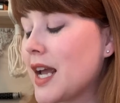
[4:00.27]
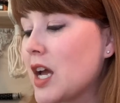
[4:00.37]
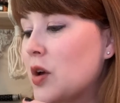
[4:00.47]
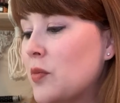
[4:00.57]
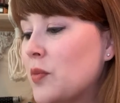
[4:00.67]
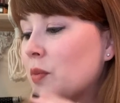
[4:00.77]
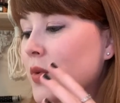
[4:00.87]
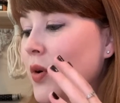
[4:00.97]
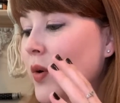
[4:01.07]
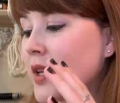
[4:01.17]
am
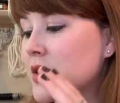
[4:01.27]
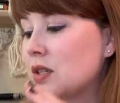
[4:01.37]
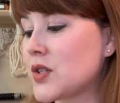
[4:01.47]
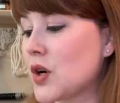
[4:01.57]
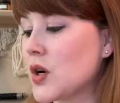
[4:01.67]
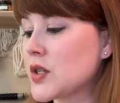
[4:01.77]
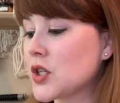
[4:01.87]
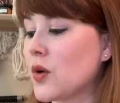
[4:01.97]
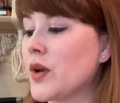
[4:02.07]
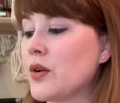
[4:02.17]
going to start
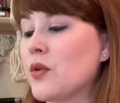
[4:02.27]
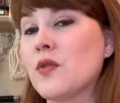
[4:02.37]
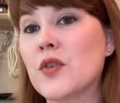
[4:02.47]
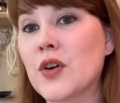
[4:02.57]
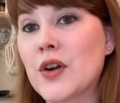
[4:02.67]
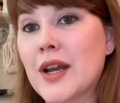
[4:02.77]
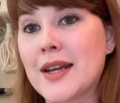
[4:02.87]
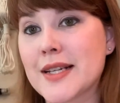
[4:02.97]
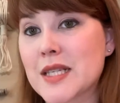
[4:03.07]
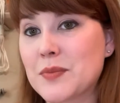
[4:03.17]
going over and
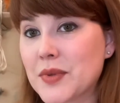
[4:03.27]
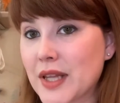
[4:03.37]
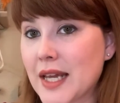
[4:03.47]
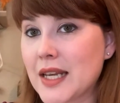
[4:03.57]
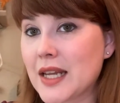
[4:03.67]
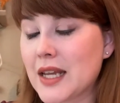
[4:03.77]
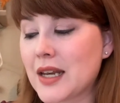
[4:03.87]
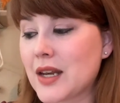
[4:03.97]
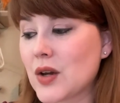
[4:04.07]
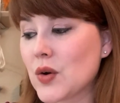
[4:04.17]

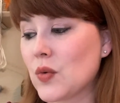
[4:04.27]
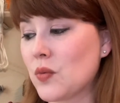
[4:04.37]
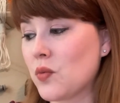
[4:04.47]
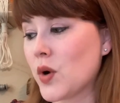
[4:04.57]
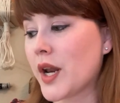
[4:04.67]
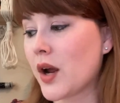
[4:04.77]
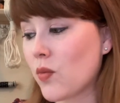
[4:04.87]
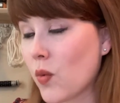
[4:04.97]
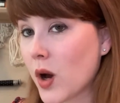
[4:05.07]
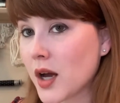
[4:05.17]
explaining what I
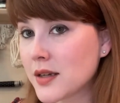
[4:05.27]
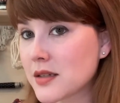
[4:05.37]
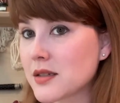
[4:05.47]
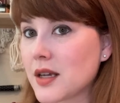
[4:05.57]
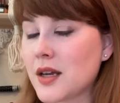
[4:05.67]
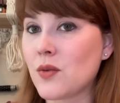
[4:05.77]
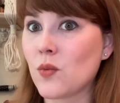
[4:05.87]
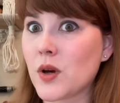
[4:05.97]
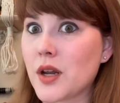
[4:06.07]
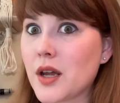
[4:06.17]
want and
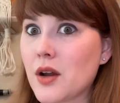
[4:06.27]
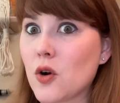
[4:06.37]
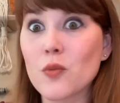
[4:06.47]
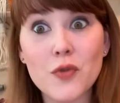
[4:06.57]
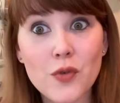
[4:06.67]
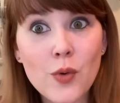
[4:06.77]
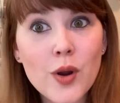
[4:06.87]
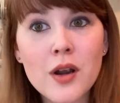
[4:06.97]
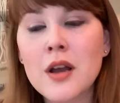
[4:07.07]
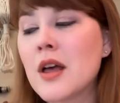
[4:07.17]
what I hope
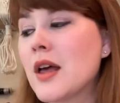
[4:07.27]
for.